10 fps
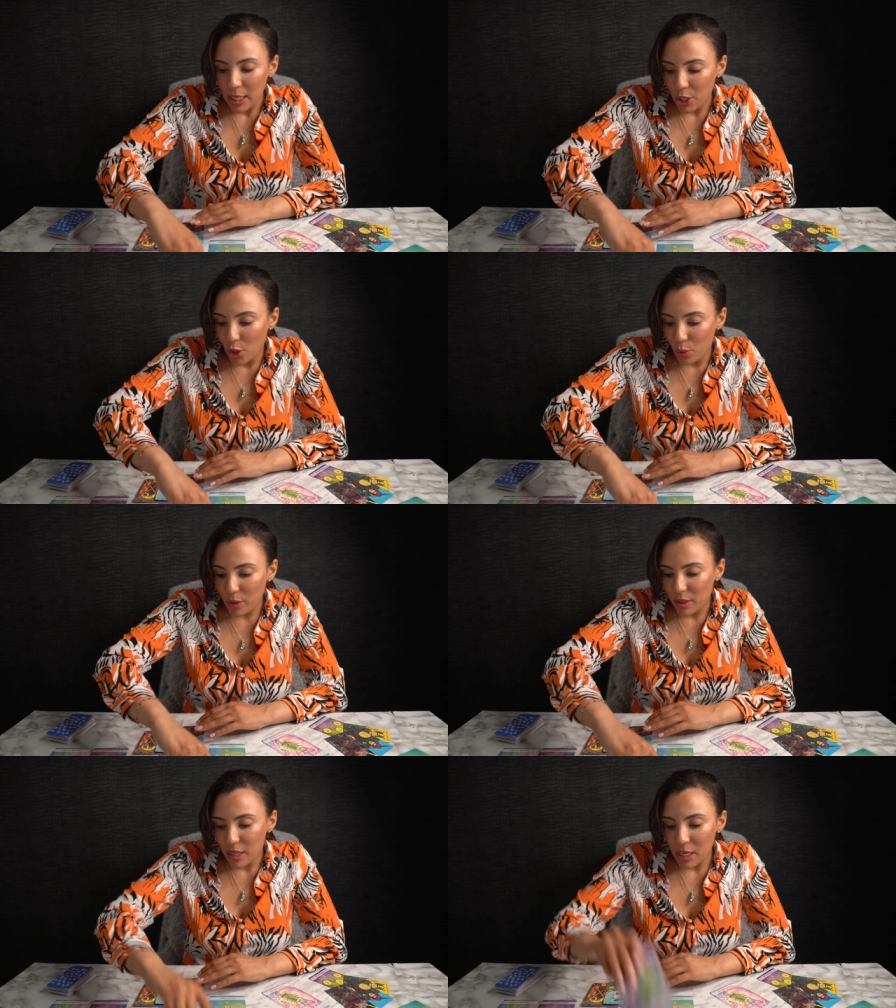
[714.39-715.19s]
You
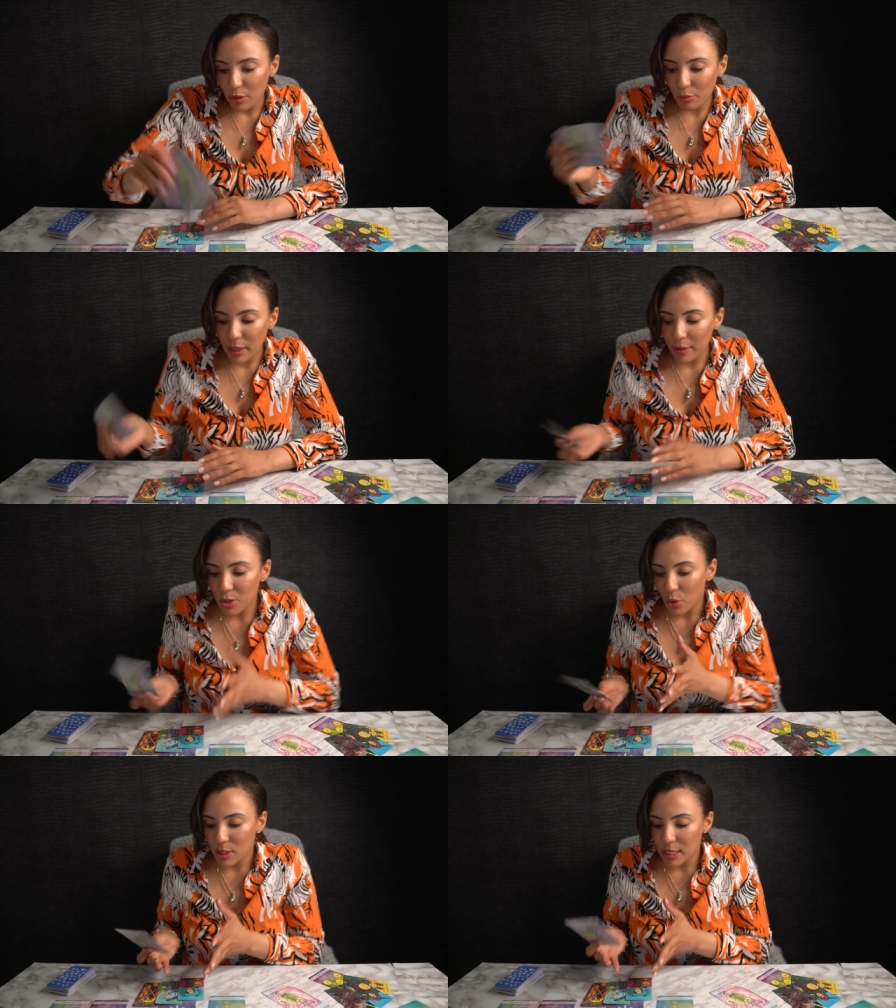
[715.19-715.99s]
know, the Three of
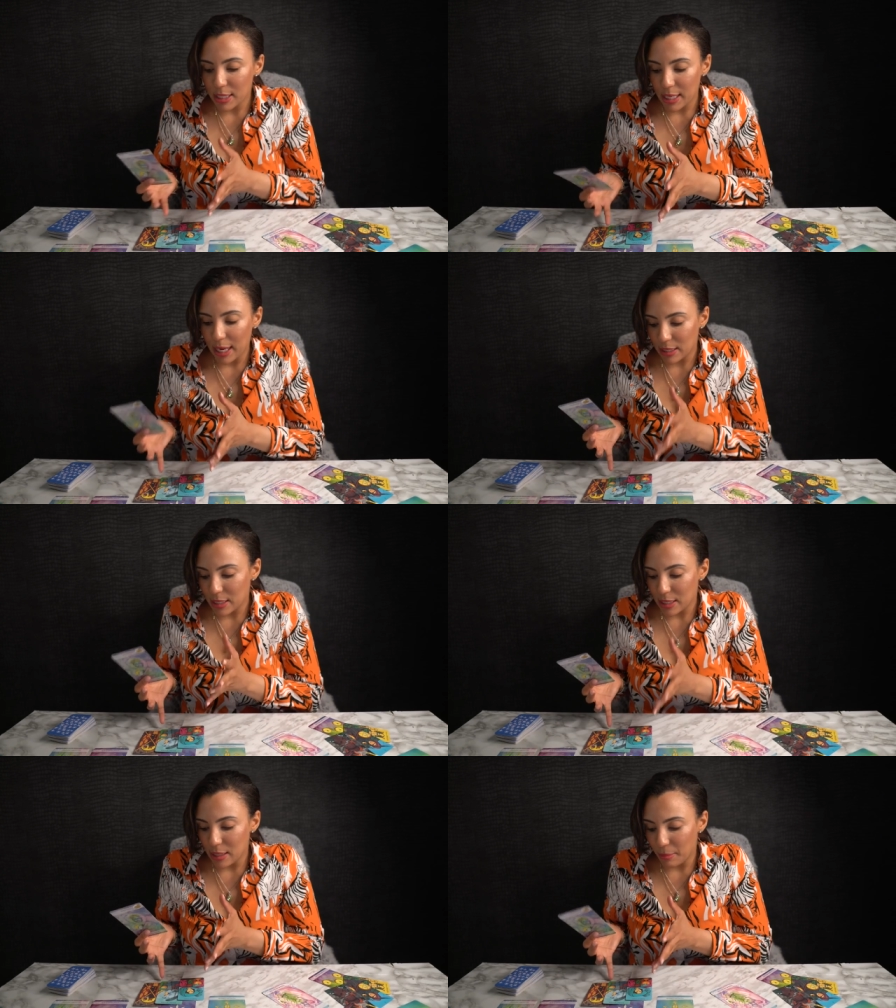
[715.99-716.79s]
Swords is
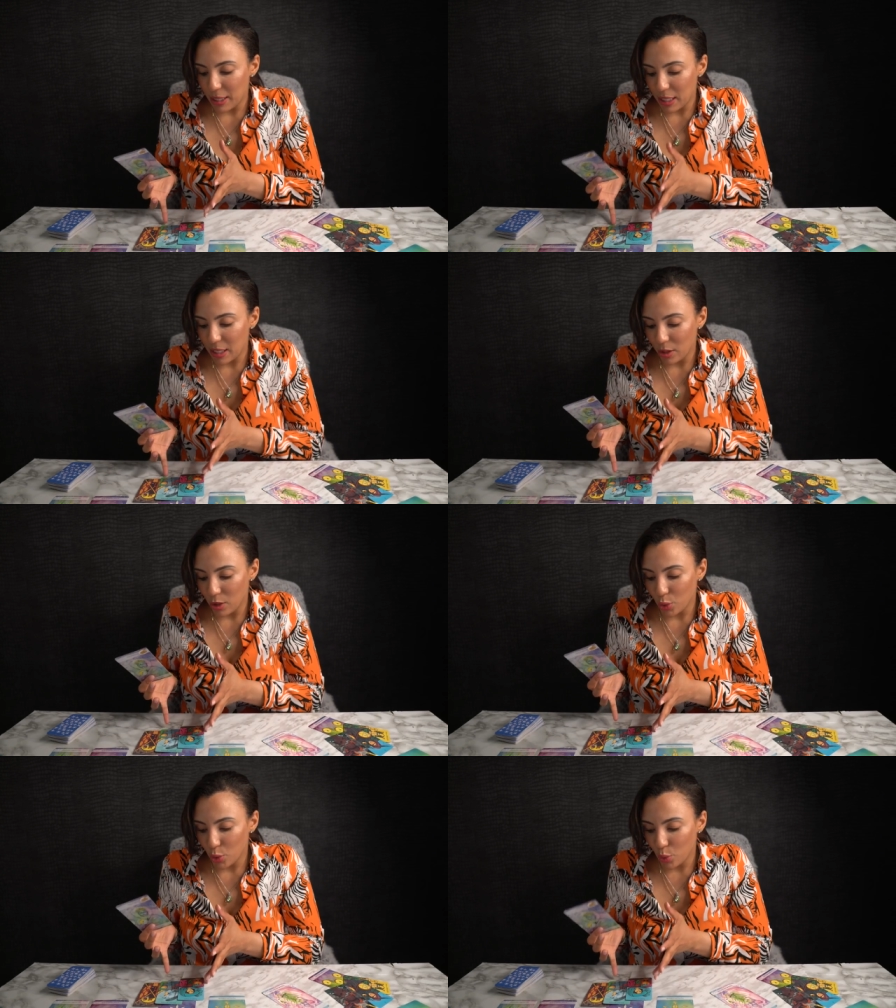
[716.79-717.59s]
connected to somebody
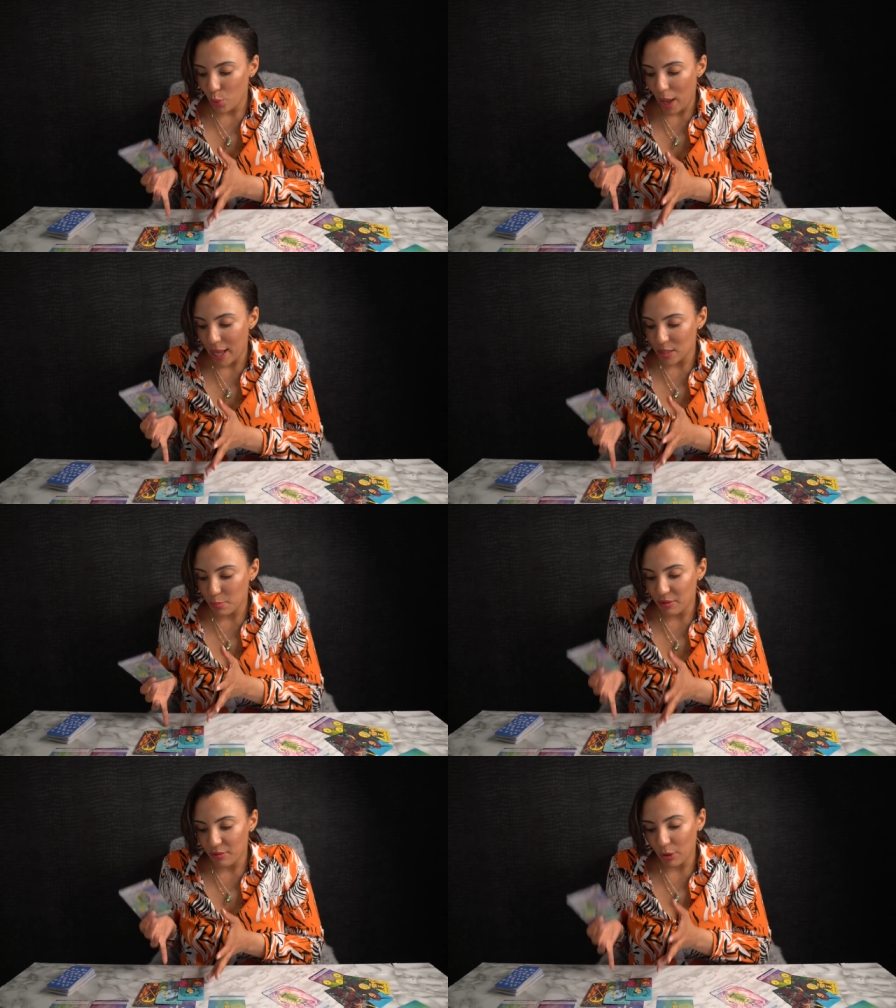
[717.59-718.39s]
here who has
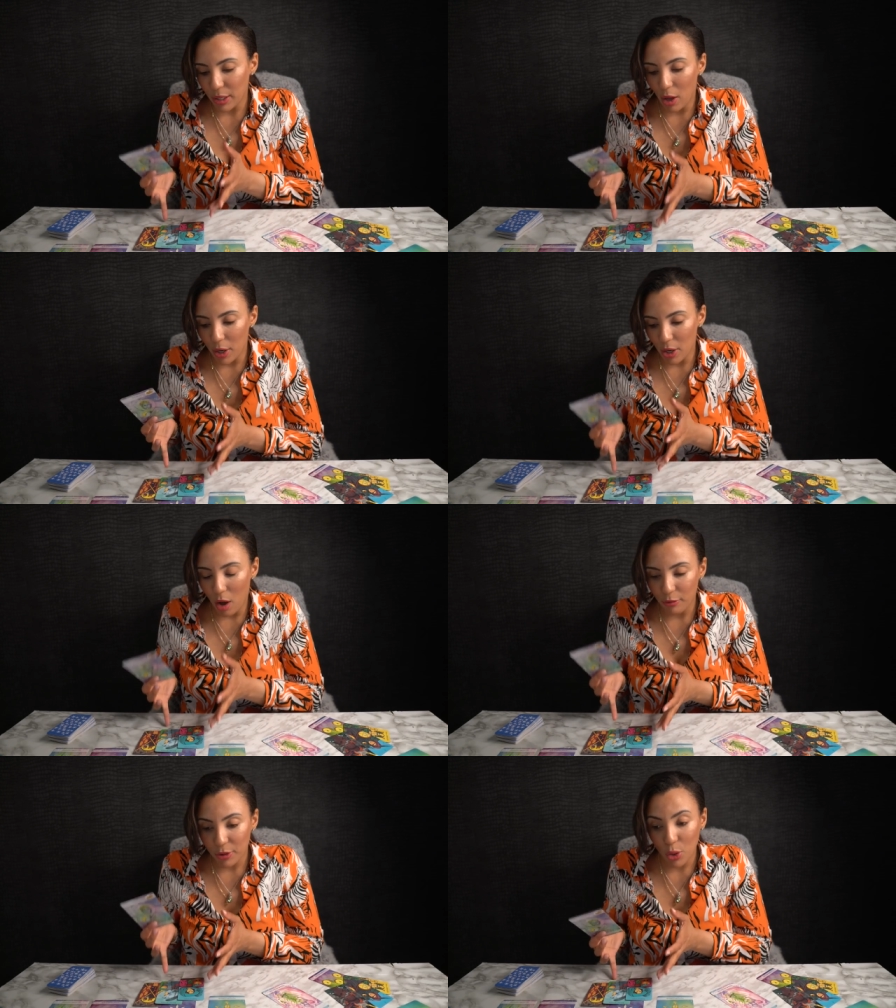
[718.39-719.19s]
been very on and
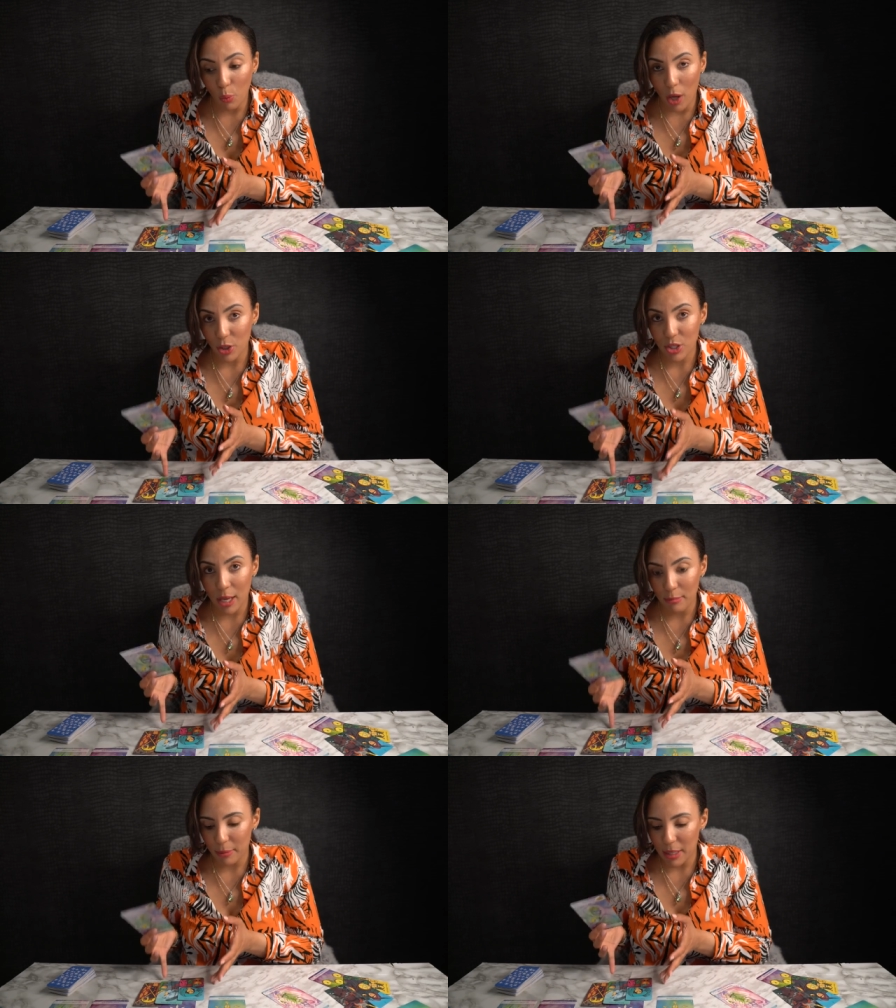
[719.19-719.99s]
off with you, water
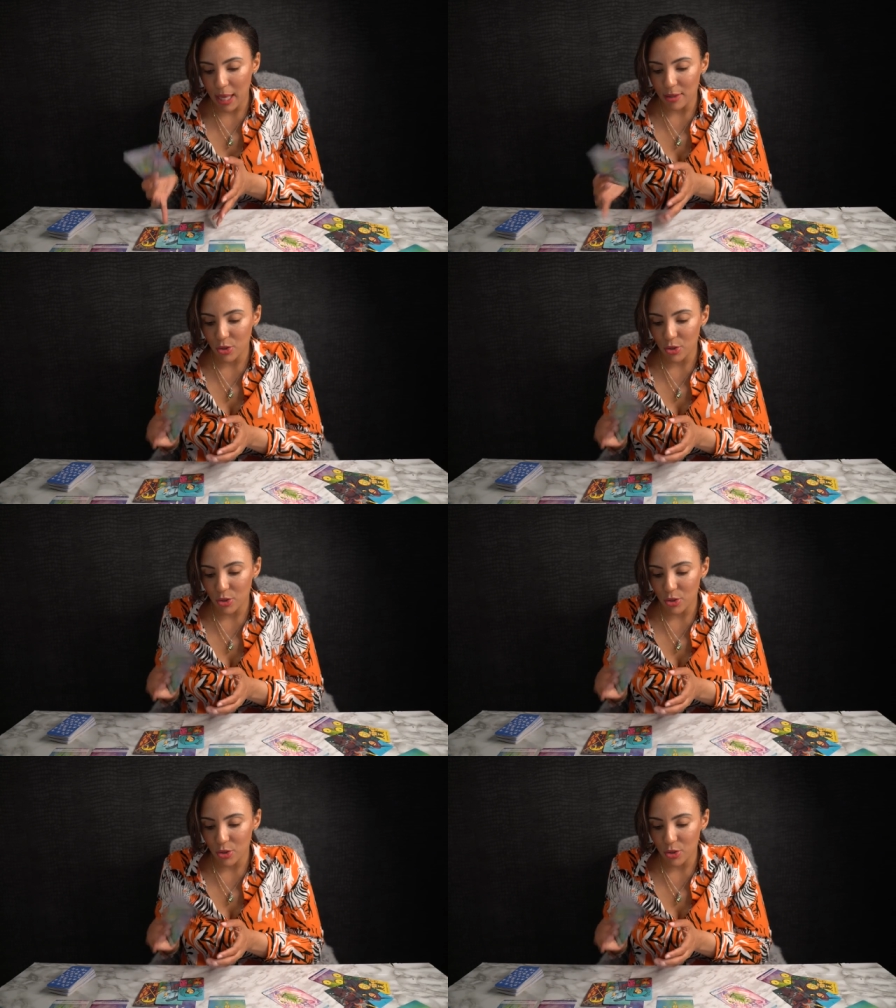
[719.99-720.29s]
sign maybe, Cancer,